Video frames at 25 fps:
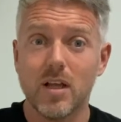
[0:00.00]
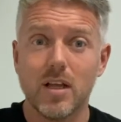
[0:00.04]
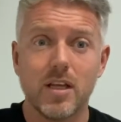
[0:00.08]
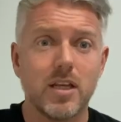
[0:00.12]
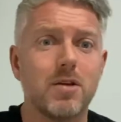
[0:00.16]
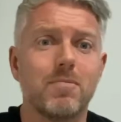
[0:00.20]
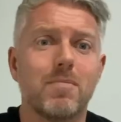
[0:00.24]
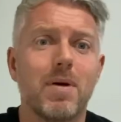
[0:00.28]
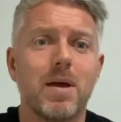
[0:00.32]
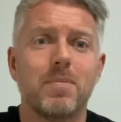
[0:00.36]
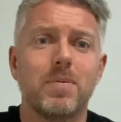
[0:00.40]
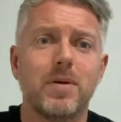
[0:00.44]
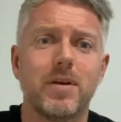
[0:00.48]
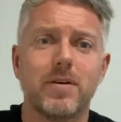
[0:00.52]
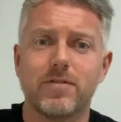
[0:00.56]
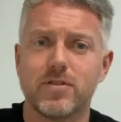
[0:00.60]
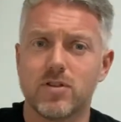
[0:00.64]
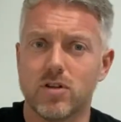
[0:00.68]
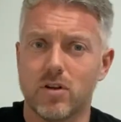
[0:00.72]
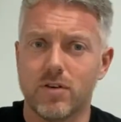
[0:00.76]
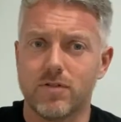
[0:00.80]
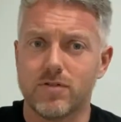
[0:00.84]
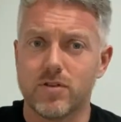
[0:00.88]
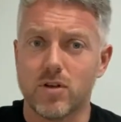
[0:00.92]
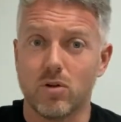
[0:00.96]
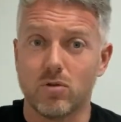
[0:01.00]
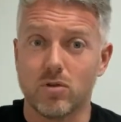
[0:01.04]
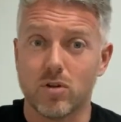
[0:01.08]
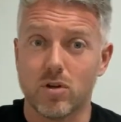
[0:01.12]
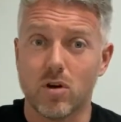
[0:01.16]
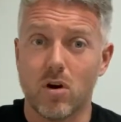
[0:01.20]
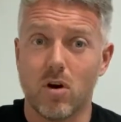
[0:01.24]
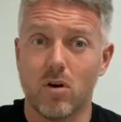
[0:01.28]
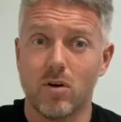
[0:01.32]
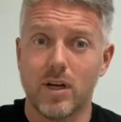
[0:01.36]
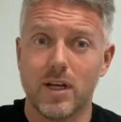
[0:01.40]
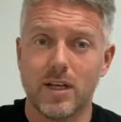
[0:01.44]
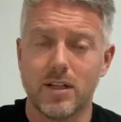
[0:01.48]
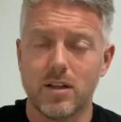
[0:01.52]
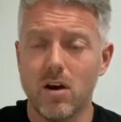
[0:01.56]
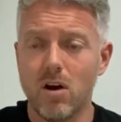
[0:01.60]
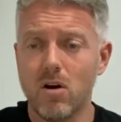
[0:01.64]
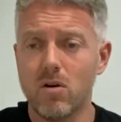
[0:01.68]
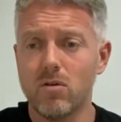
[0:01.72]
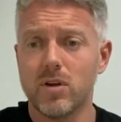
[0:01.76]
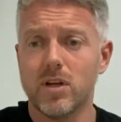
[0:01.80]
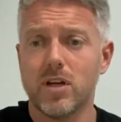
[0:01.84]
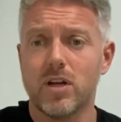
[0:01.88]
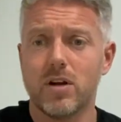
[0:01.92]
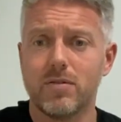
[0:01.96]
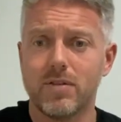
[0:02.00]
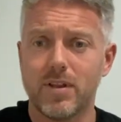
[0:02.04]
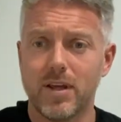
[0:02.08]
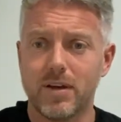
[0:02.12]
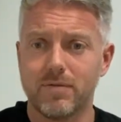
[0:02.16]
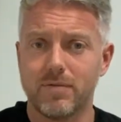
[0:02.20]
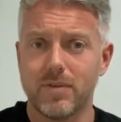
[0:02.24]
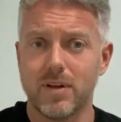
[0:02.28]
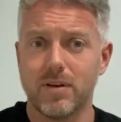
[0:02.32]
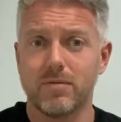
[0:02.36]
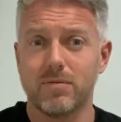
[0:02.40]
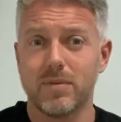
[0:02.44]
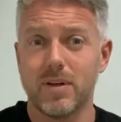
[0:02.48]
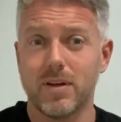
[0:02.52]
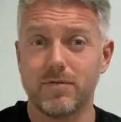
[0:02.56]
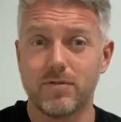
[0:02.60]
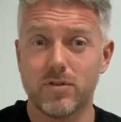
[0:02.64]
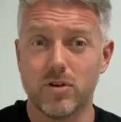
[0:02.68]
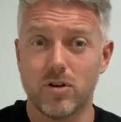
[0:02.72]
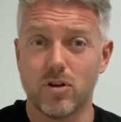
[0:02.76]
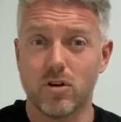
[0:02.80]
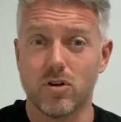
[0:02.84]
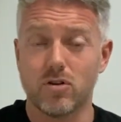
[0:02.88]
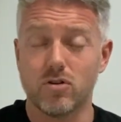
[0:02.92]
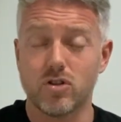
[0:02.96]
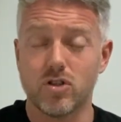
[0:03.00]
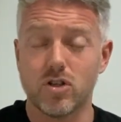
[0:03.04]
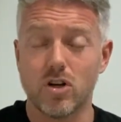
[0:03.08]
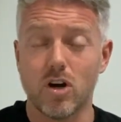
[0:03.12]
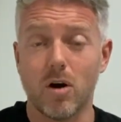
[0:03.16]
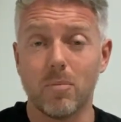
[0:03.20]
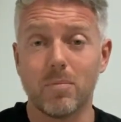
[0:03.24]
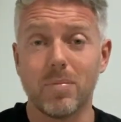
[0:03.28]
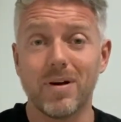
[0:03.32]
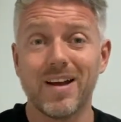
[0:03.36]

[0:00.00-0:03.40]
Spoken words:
maybe you've sort of told a colleague that, oh, you know, they've done a good job,